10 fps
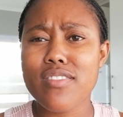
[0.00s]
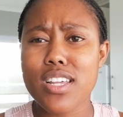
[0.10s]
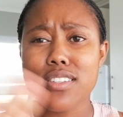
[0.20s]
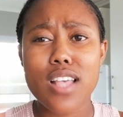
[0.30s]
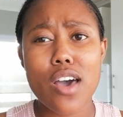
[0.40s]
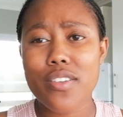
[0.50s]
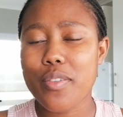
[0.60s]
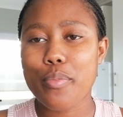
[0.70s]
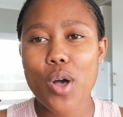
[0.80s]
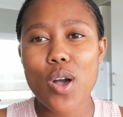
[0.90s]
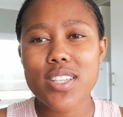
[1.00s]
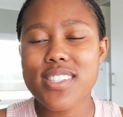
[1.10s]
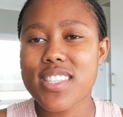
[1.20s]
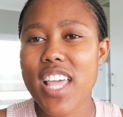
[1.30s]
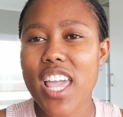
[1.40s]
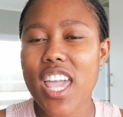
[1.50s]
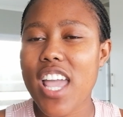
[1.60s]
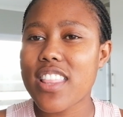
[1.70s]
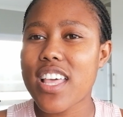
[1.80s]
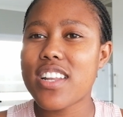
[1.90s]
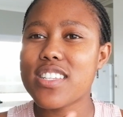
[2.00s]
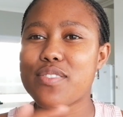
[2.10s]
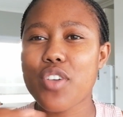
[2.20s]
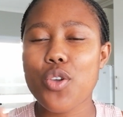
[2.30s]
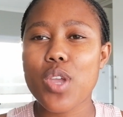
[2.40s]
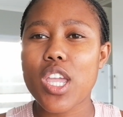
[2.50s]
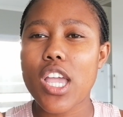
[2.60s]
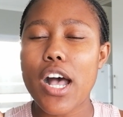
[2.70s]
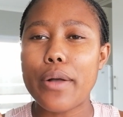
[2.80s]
that is out of the box thinking, that is very